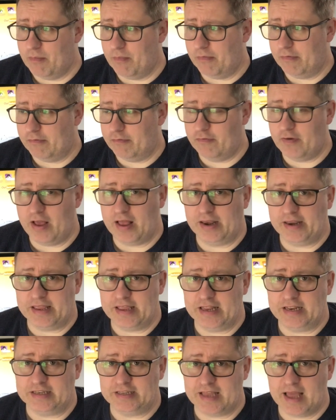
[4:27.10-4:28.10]
fairly
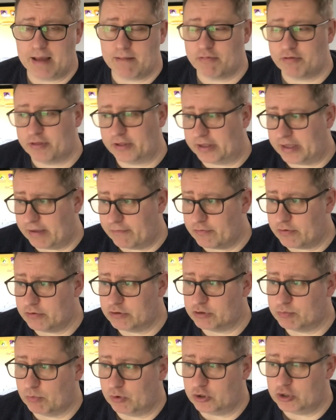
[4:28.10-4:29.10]
in depth and give you as
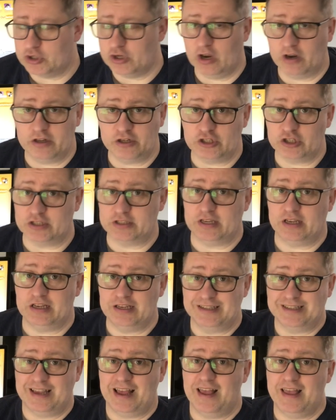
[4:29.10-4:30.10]
much knowledge
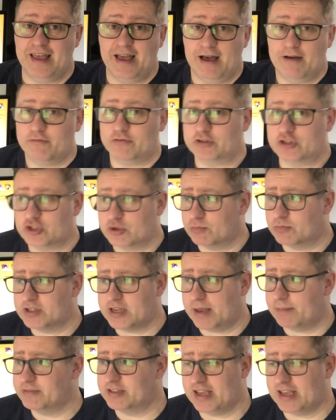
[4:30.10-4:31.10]
as I have, and
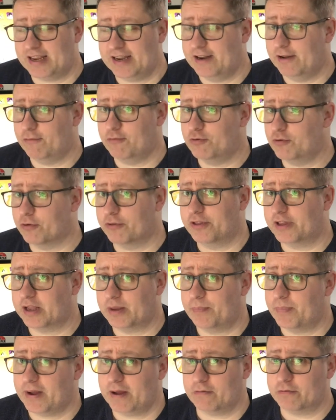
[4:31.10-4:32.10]
sometimes I know nothing
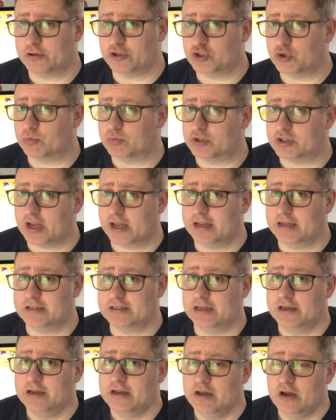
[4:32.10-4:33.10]
about the subject
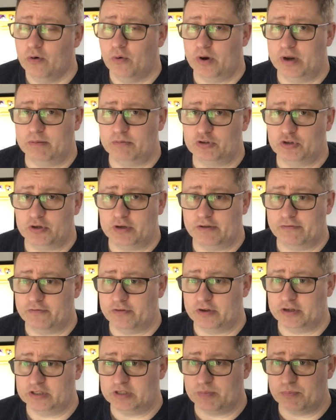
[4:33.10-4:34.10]
when I'm doing the
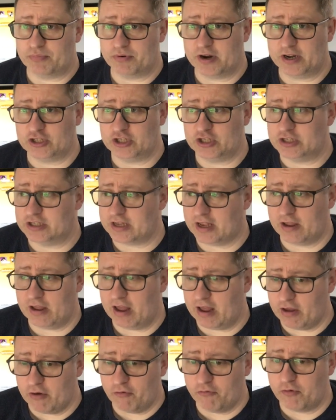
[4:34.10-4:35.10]
first impressions. I
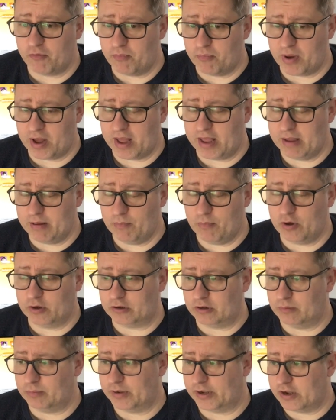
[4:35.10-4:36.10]
often buy a
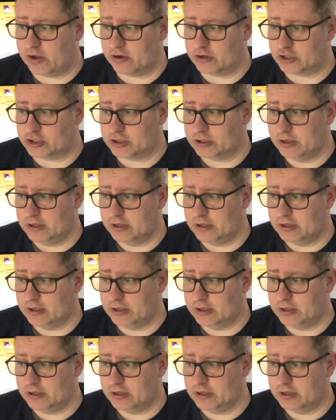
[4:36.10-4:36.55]
model because